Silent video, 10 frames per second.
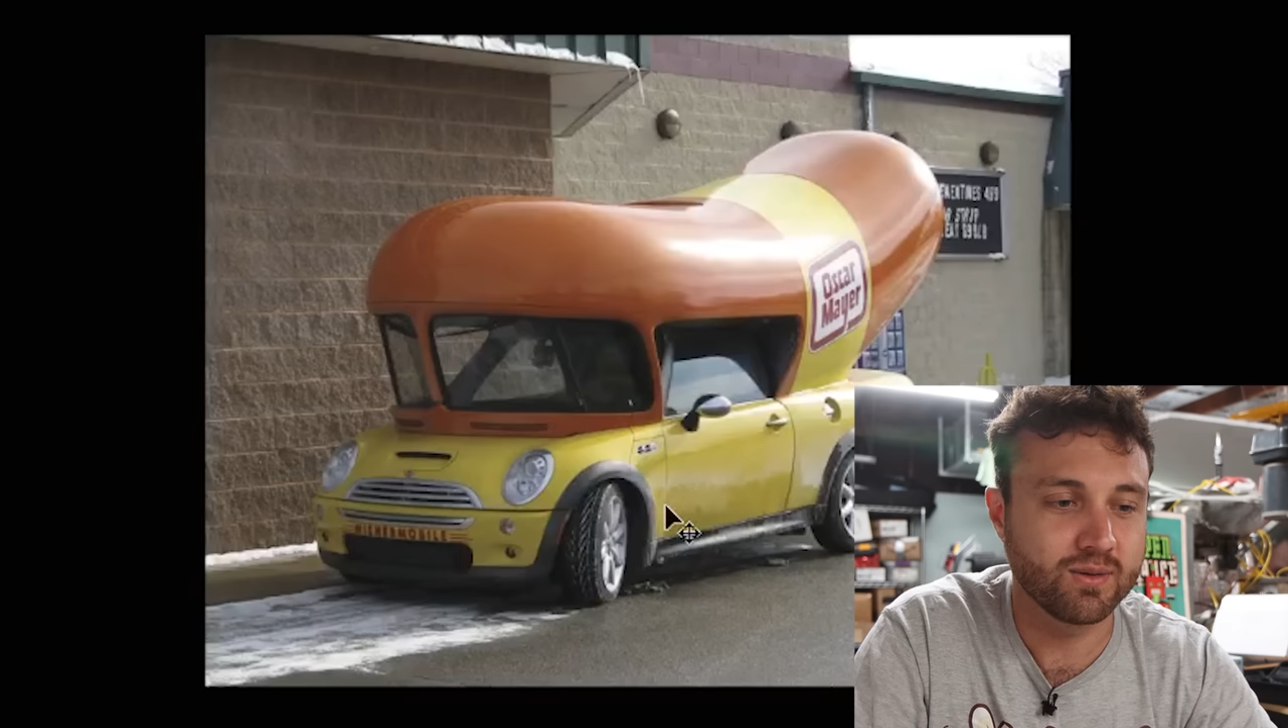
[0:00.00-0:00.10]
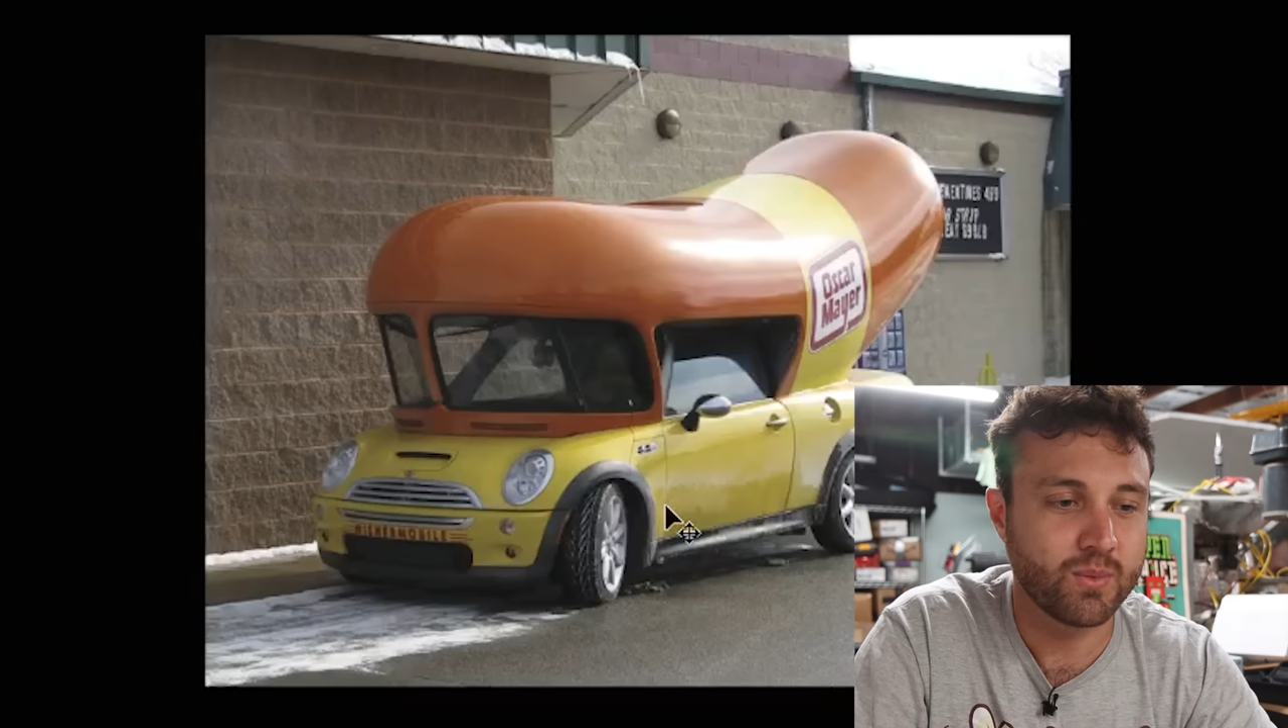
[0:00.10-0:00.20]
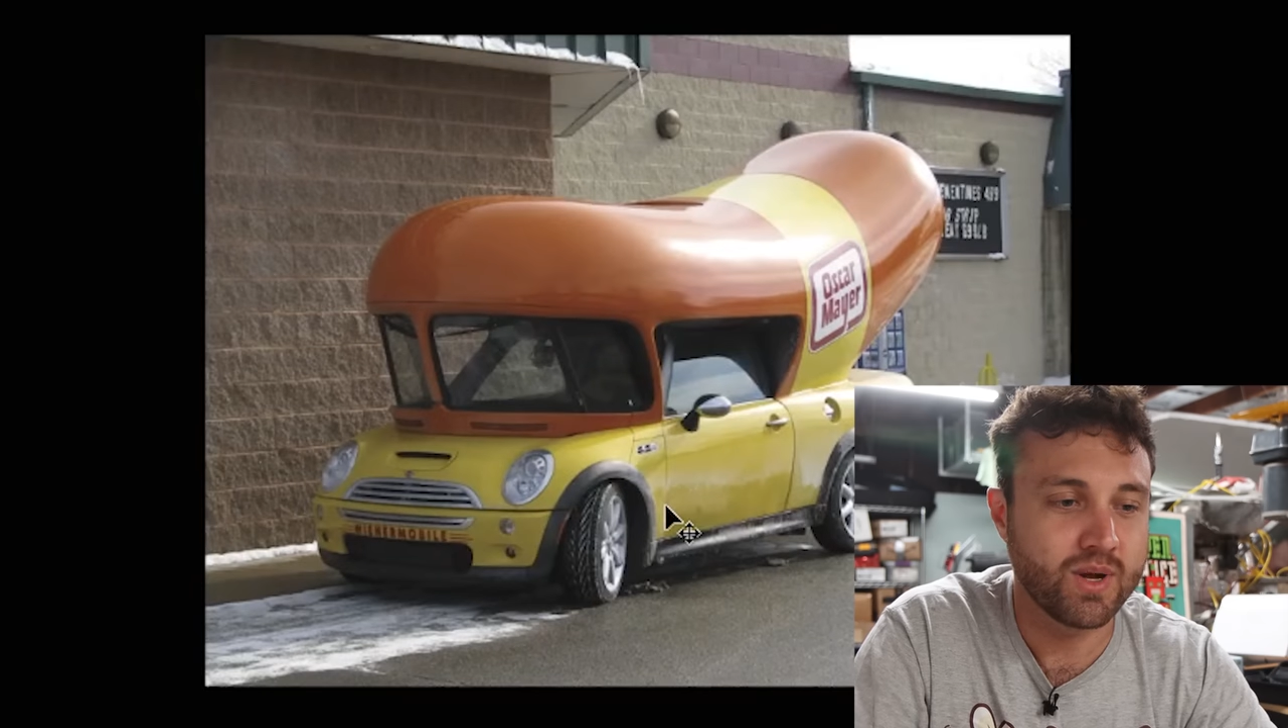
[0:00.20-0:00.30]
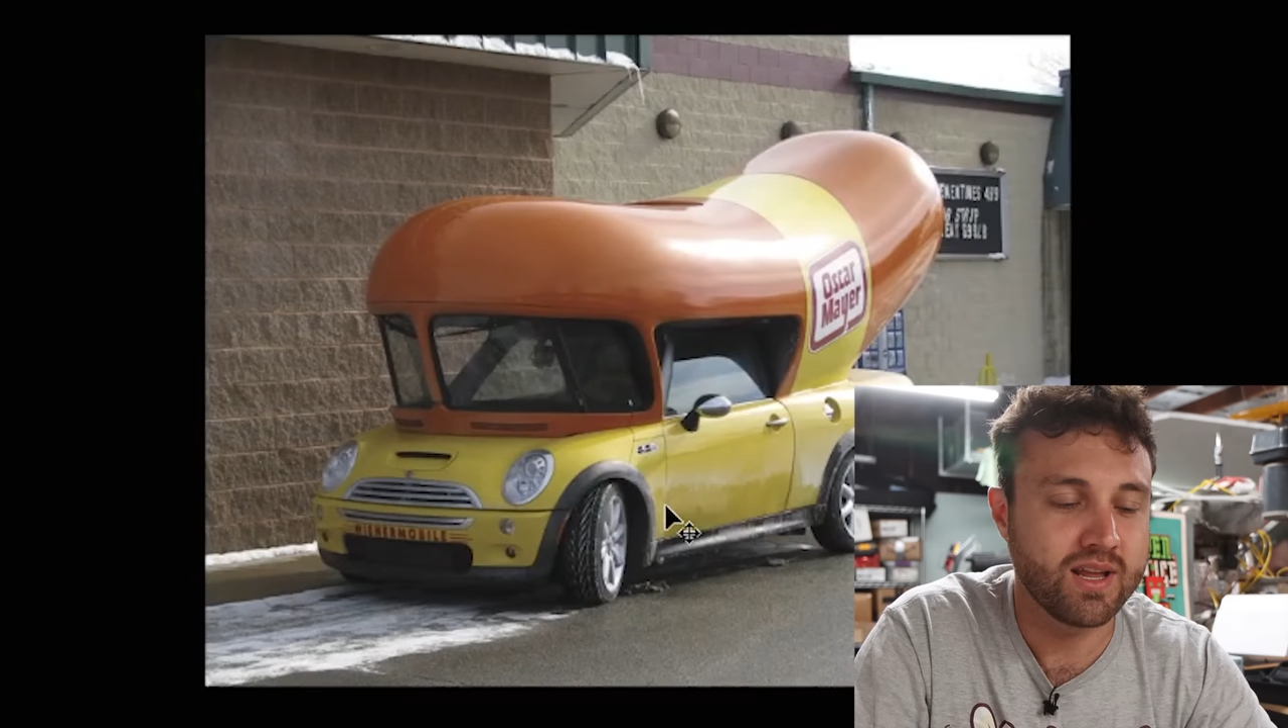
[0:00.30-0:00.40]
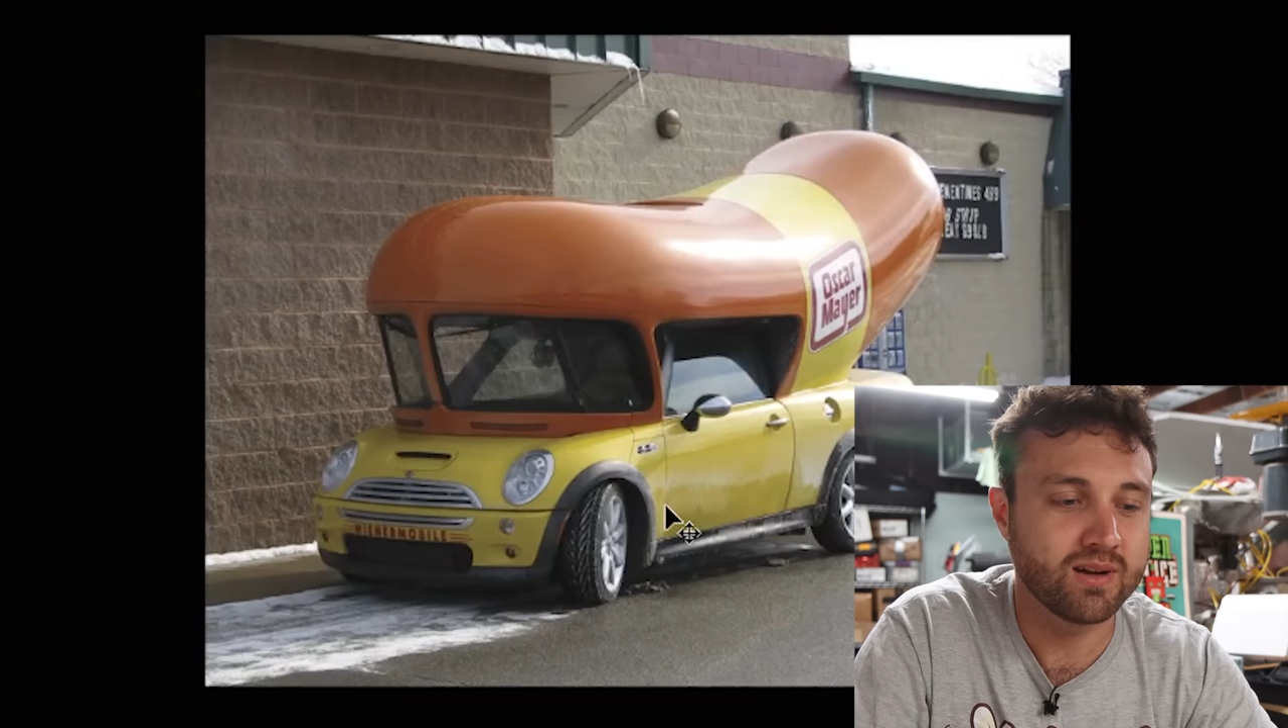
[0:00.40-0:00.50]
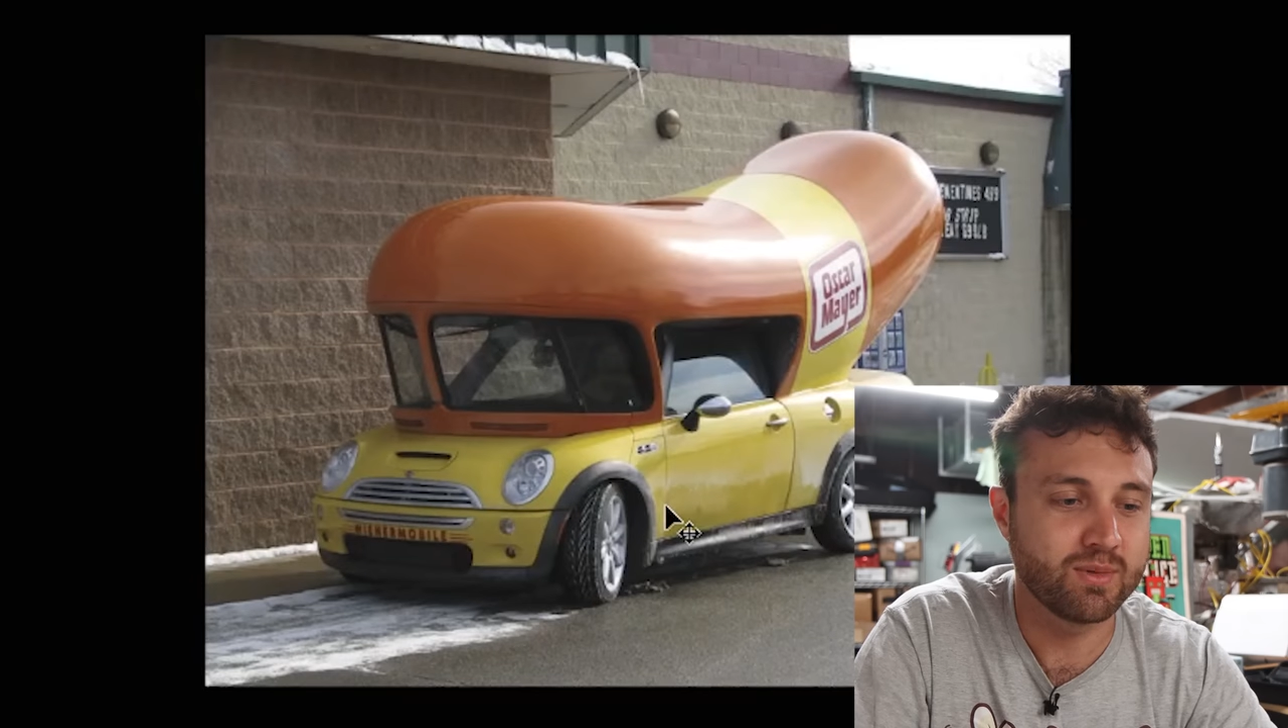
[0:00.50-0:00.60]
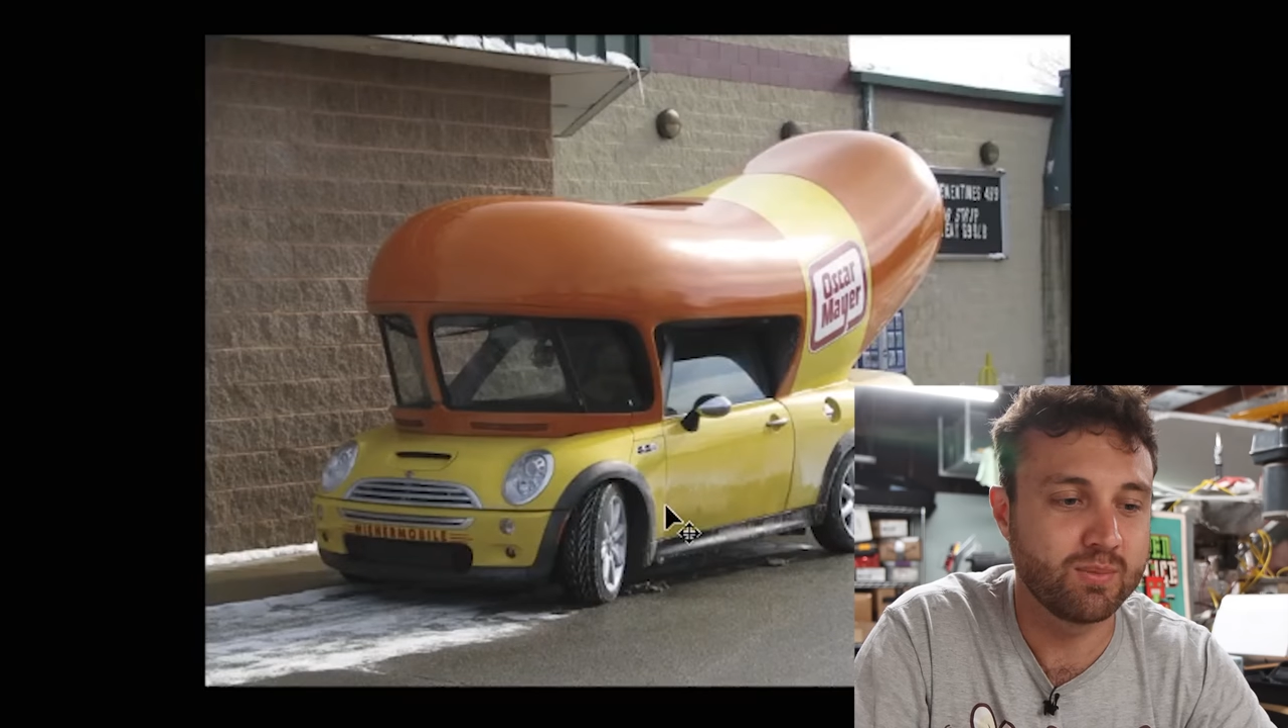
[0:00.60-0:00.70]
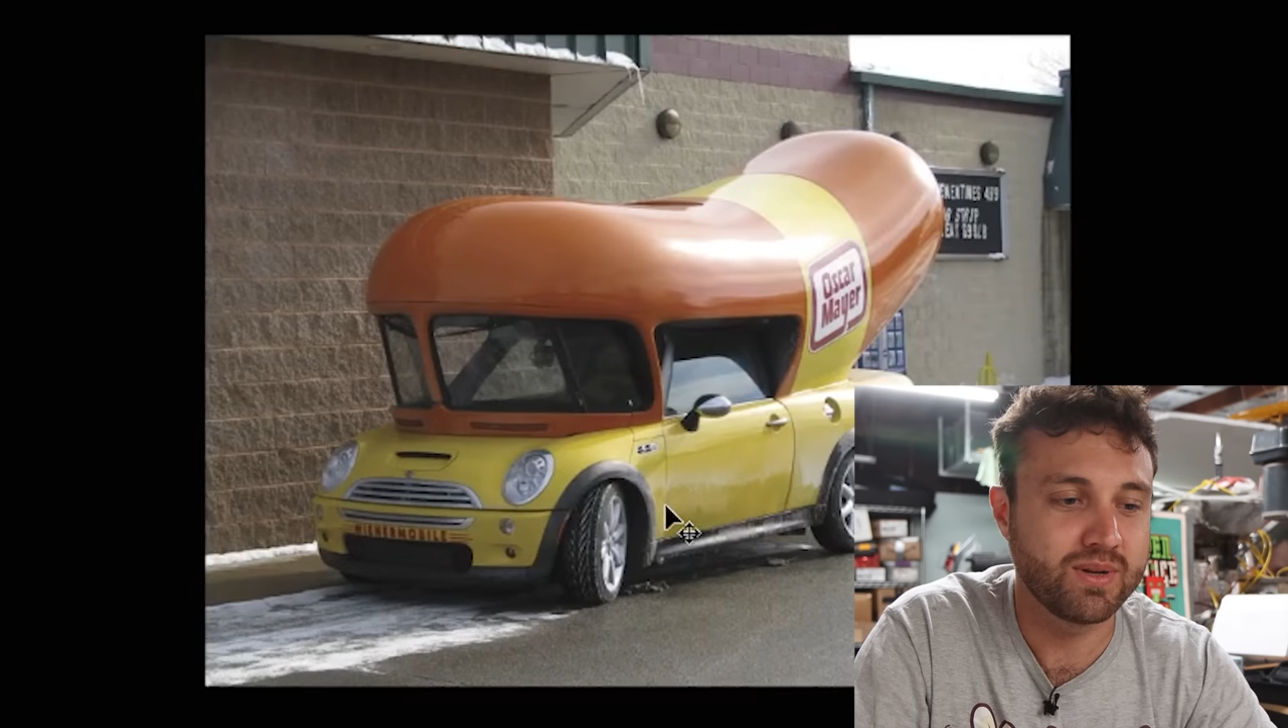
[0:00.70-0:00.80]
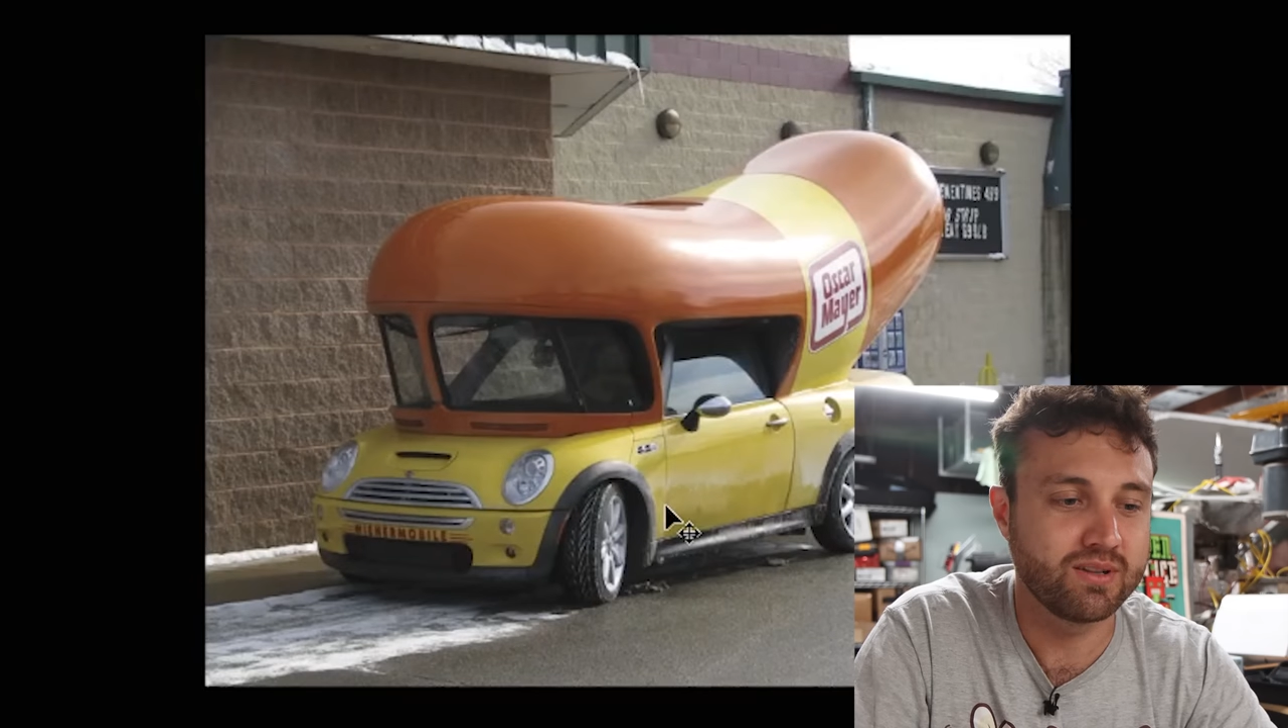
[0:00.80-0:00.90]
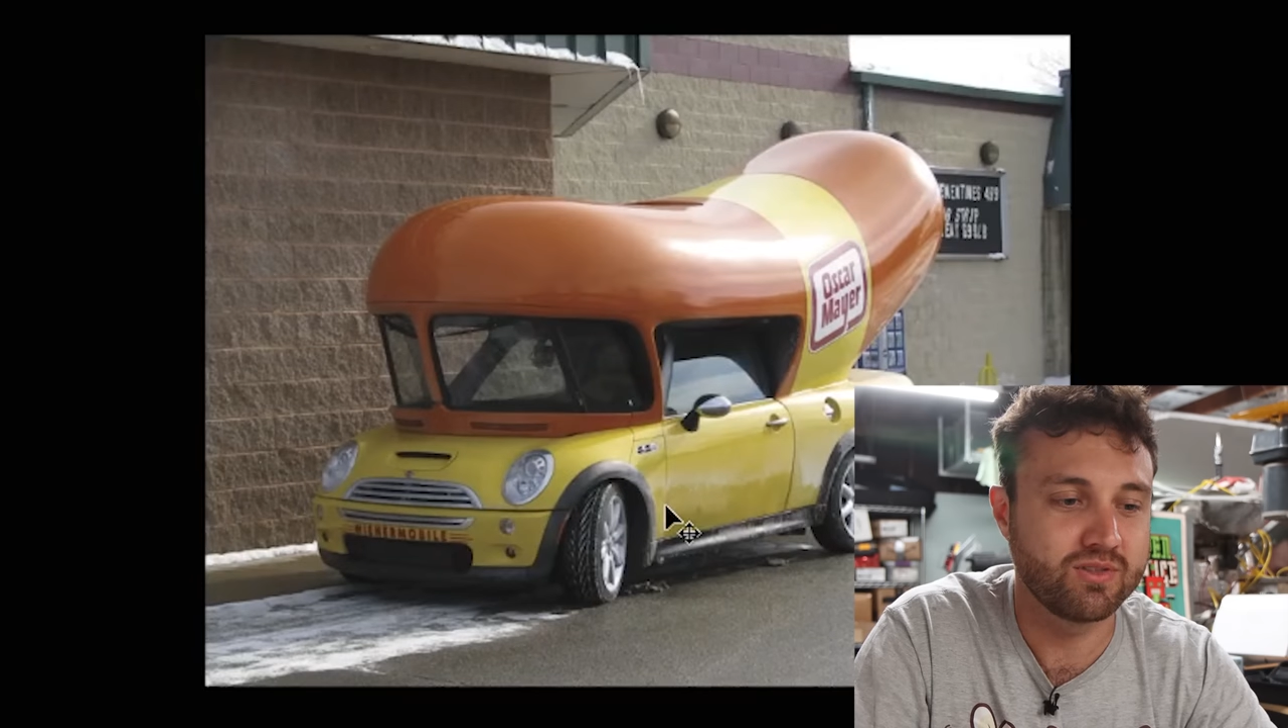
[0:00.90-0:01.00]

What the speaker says: the Wiener Mobile